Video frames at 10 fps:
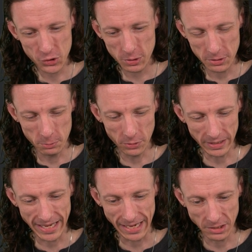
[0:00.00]
you really
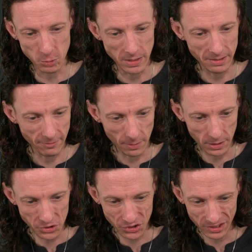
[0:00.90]
can tweak it very
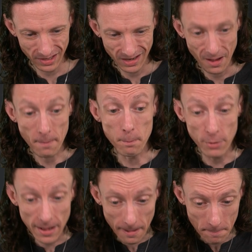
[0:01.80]
much,
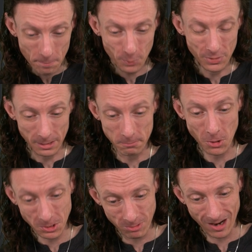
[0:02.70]
but the
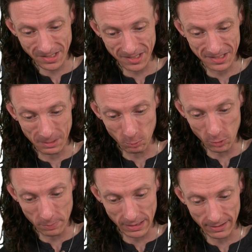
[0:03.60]
post-processing will
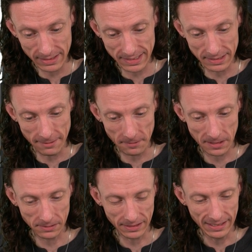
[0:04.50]
be
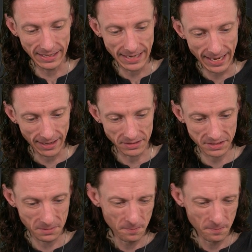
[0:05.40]
significantly enhanced.